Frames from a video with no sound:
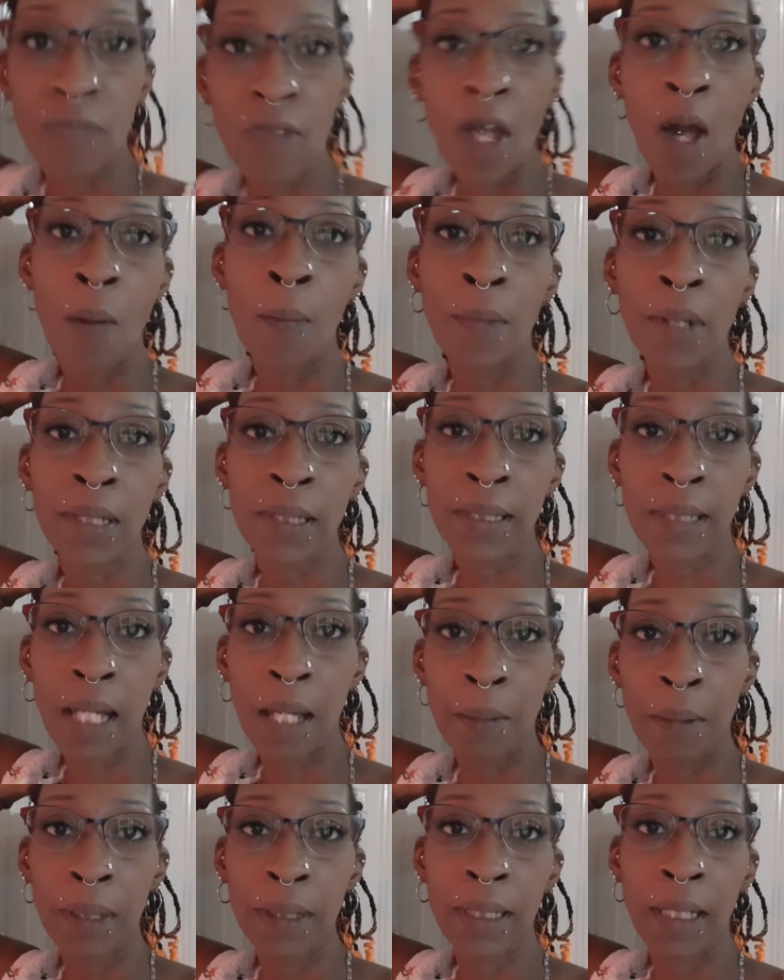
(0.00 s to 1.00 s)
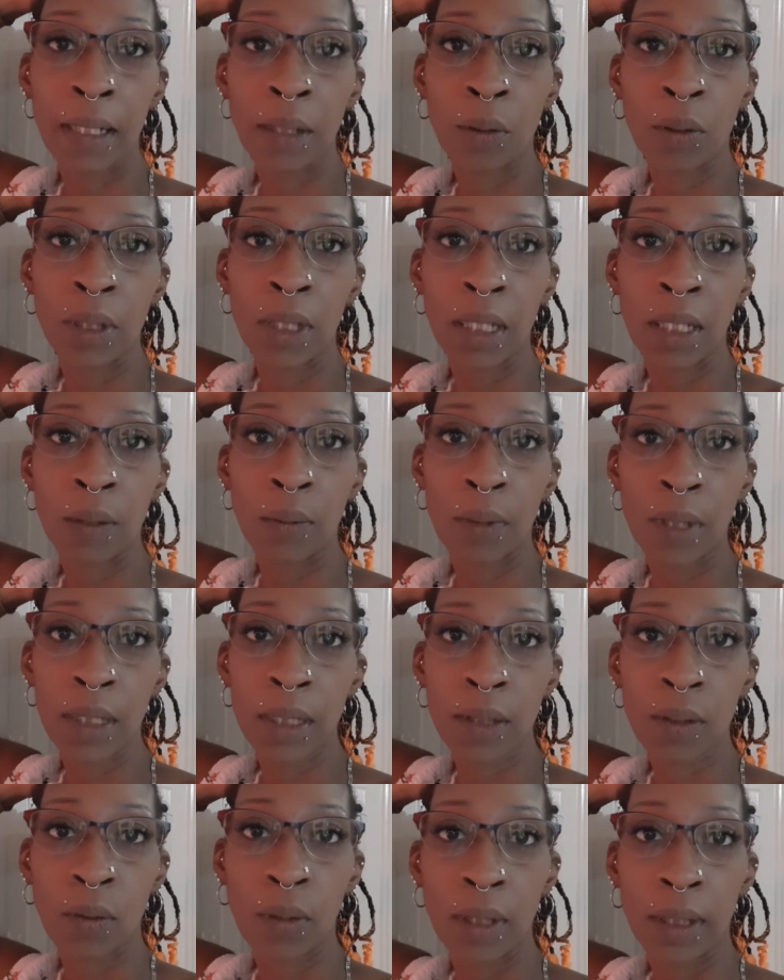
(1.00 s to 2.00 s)
How much time I tell Ole he
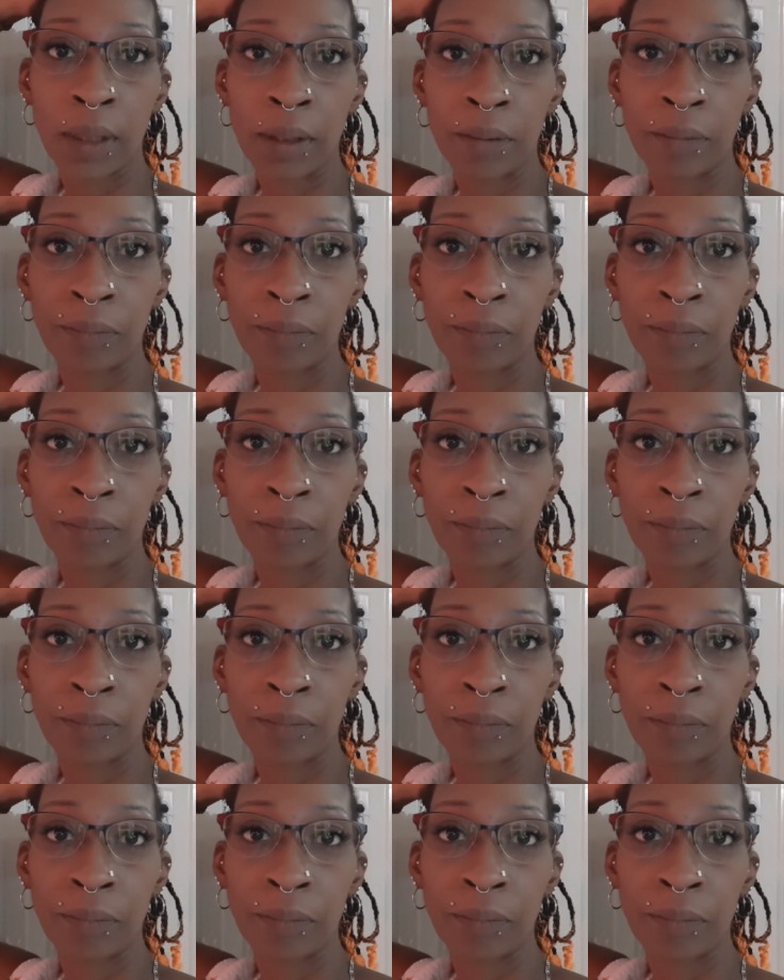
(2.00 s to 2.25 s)
was going?